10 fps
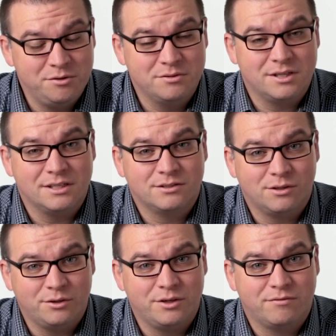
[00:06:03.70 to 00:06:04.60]
use this
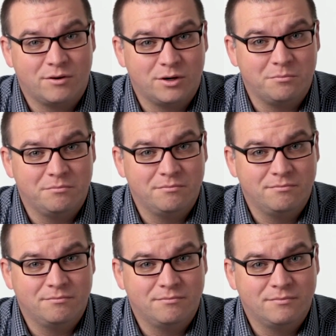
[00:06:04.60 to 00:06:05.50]
on your farm.
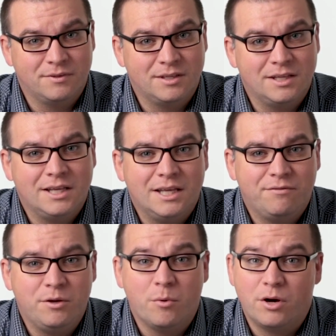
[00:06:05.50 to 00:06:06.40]

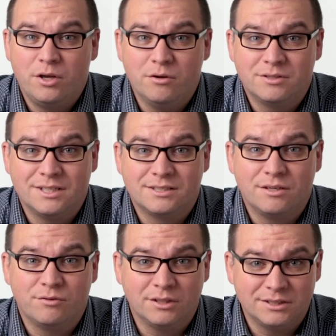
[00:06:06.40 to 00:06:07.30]
If you want to use this
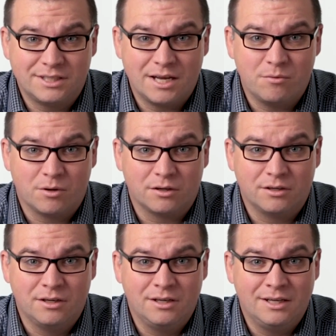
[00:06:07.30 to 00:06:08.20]
in real estate
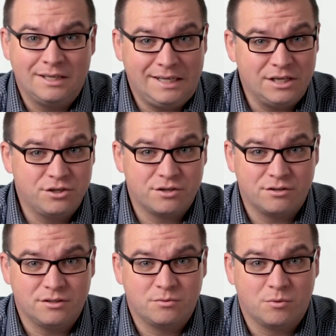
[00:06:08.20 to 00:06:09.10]
work,
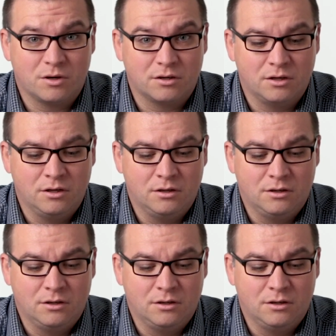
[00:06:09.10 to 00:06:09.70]
insurance work,